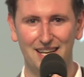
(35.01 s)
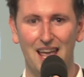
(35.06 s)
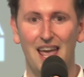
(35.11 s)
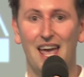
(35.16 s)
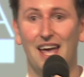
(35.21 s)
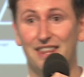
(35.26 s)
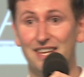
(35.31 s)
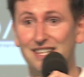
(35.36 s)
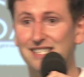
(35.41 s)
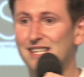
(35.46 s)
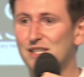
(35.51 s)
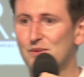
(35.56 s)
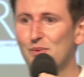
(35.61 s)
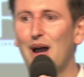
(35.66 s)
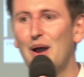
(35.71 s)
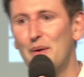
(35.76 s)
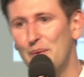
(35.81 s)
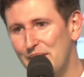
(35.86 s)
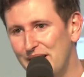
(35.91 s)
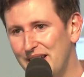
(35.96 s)
And this is why
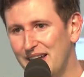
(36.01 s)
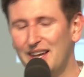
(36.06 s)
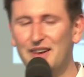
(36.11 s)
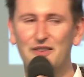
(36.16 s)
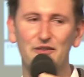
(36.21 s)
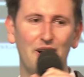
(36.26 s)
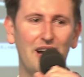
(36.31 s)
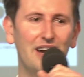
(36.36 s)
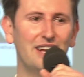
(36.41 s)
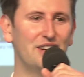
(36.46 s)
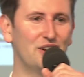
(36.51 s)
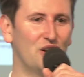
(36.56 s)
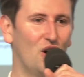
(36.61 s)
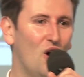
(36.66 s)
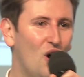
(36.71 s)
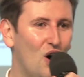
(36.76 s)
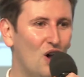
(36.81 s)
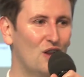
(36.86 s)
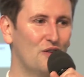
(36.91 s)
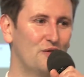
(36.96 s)
we invited
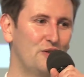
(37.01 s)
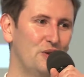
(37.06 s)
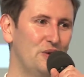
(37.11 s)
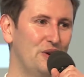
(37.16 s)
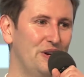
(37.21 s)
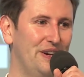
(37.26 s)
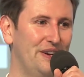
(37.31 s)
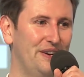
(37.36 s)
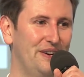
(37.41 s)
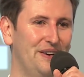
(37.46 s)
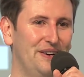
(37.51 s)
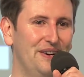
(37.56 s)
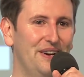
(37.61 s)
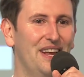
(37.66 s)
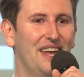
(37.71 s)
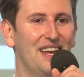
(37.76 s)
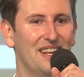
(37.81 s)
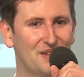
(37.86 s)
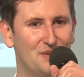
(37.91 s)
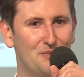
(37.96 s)
all of you here
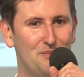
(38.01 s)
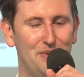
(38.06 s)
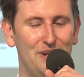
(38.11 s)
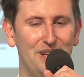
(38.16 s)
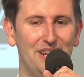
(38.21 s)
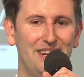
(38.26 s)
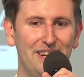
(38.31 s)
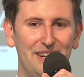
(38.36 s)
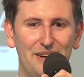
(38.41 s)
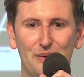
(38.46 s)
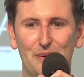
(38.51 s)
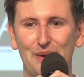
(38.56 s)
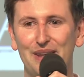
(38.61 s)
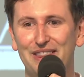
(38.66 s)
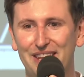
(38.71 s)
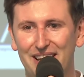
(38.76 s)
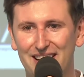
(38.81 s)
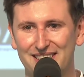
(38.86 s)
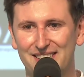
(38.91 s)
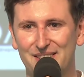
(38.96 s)
to be here with
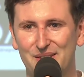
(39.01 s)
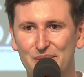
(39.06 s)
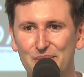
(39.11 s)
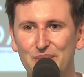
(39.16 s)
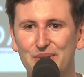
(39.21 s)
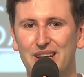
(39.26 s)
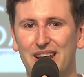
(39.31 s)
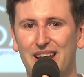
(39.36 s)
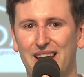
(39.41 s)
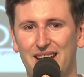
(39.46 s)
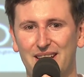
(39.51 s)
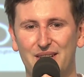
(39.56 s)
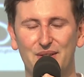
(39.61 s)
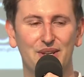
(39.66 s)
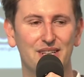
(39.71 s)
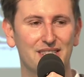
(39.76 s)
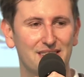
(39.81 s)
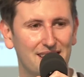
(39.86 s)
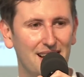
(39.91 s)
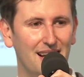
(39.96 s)
us today to
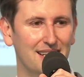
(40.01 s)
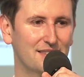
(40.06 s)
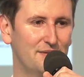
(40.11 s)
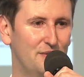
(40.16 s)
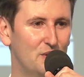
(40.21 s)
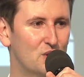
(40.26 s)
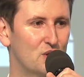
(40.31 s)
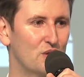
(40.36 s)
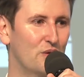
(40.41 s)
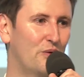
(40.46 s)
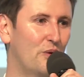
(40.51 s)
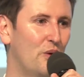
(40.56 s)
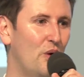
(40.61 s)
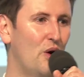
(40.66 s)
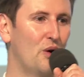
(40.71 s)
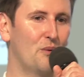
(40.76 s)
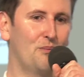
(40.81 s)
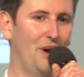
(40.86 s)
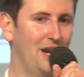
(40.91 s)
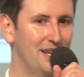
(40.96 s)
discuss future of
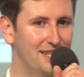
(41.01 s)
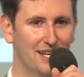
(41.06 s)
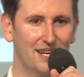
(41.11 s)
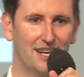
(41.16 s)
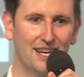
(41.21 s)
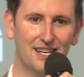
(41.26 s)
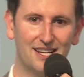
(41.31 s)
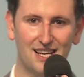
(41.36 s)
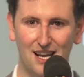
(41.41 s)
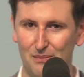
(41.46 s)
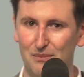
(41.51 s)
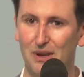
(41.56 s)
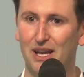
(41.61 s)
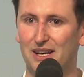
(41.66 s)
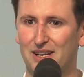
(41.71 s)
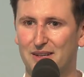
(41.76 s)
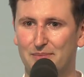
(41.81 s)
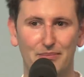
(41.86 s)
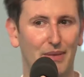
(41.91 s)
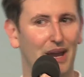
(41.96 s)
work, basic income,
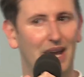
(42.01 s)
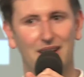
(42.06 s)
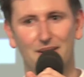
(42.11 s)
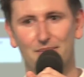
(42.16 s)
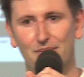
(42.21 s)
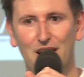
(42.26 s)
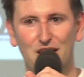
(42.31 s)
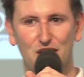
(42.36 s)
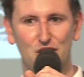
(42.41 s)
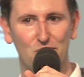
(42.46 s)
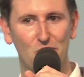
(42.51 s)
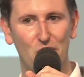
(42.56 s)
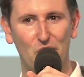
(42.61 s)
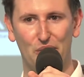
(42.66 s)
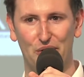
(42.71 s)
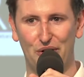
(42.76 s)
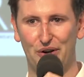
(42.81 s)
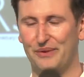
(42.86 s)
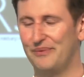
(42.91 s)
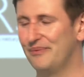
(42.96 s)
and much
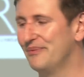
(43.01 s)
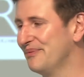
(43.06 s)
more.